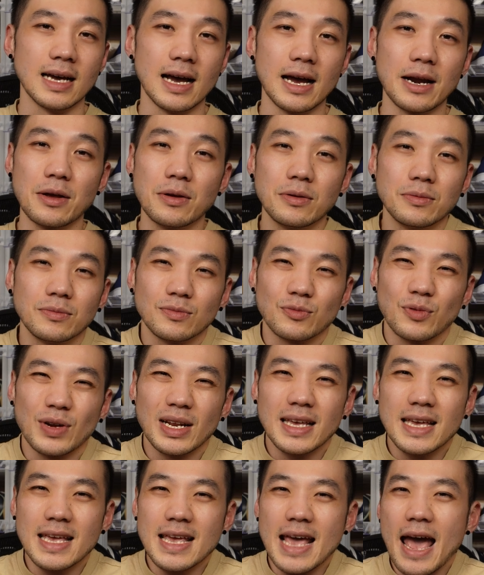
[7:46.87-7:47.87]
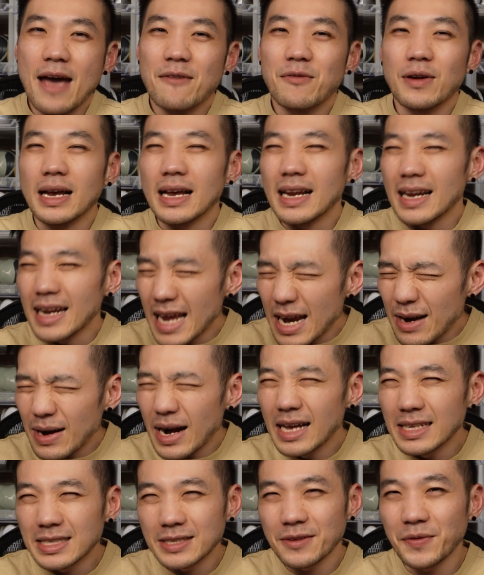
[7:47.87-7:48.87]
I don't really have a clear
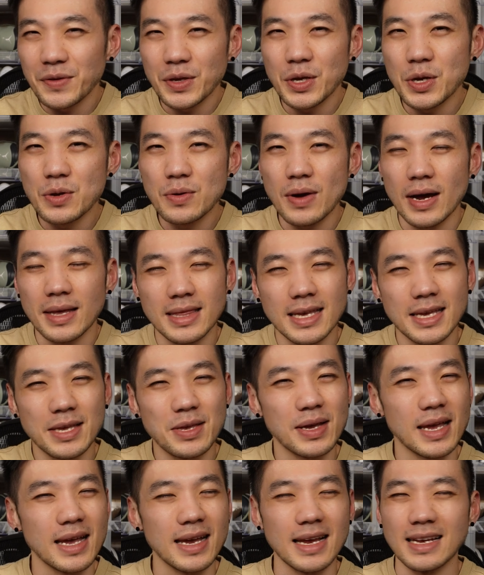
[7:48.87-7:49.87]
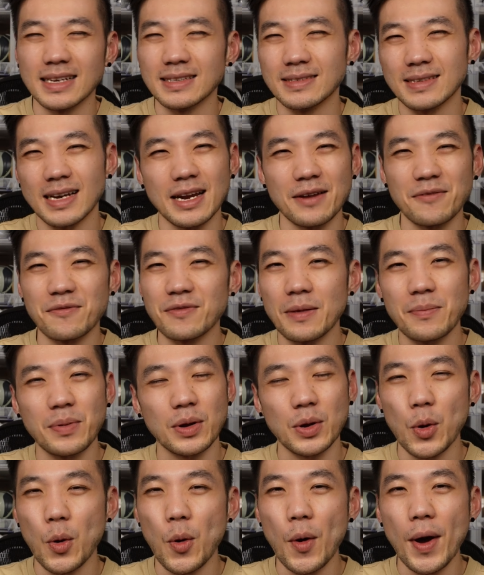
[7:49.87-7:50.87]
answer for you. I think you can kind of flip a
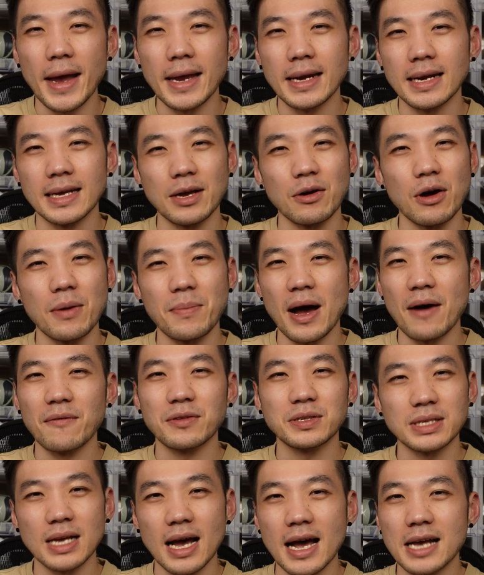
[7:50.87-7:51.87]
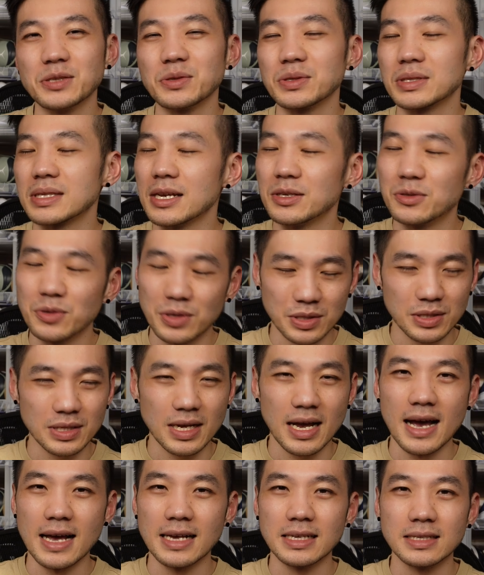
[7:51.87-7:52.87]
coin and go up half a size or stay true to
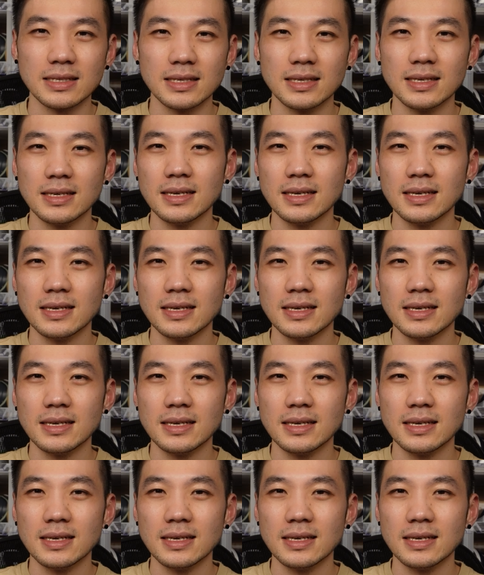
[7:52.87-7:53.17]
size.